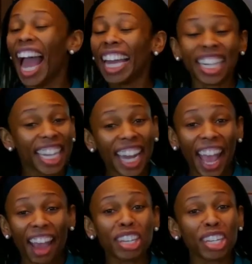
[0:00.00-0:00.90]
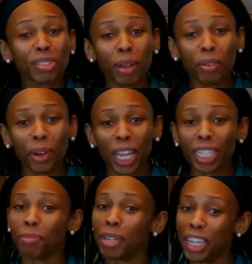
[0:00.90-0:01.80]
Didn't have any sweet
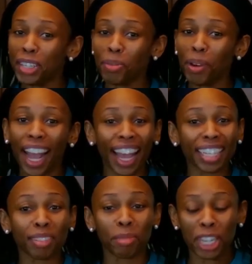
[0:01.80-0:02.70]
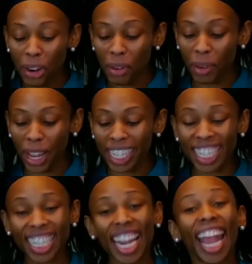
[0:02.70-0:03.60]
relish, but guess what? I got some dill
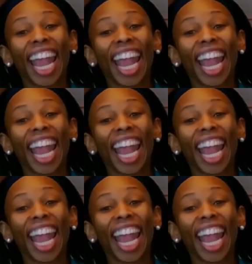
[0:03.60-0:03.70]
relish.